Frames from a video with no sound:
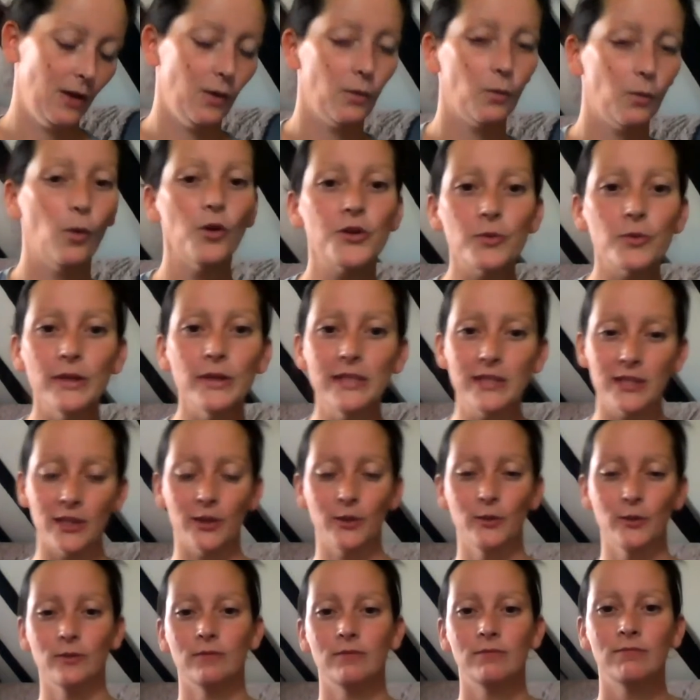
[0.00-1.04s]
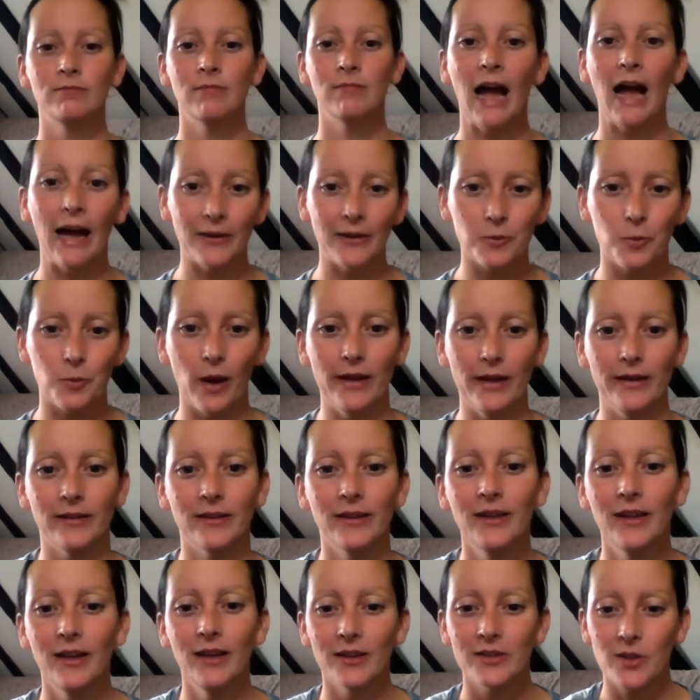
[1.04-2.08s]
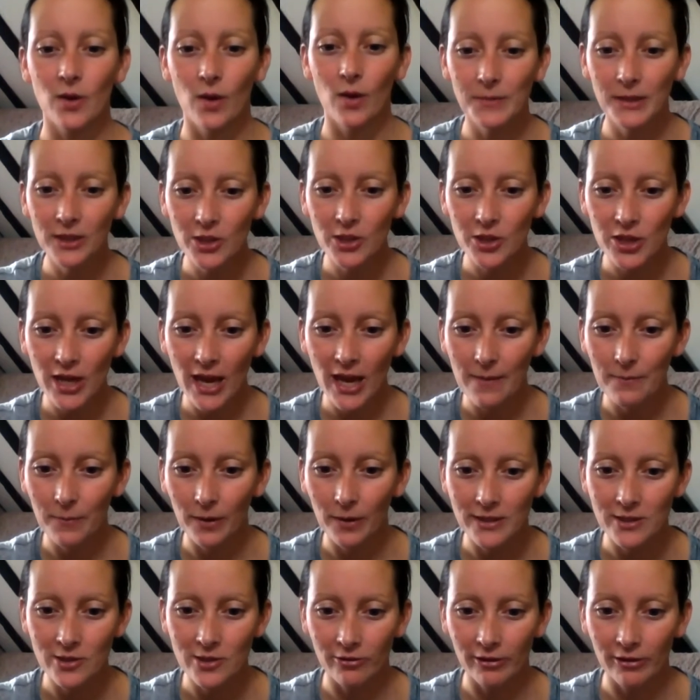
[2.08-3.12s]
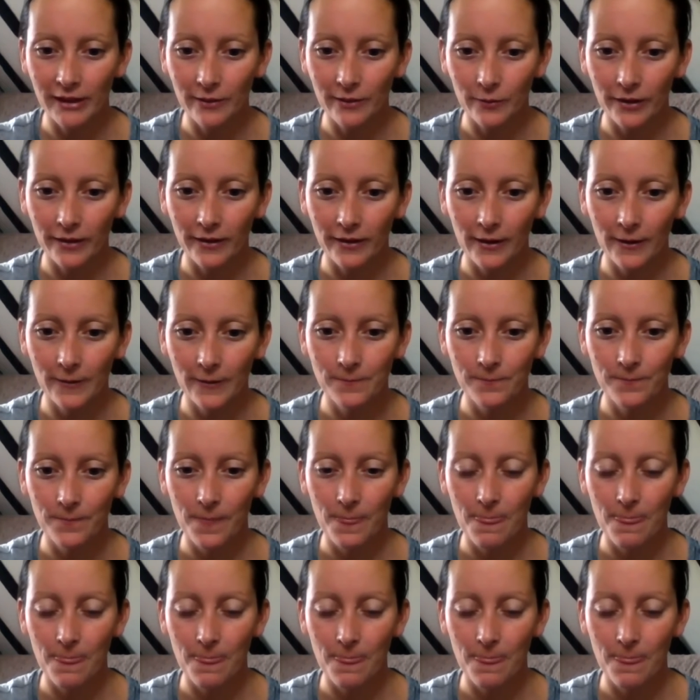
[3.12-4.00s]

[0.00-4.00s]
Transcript: What do we do and when? So I'm going to share my screen with you.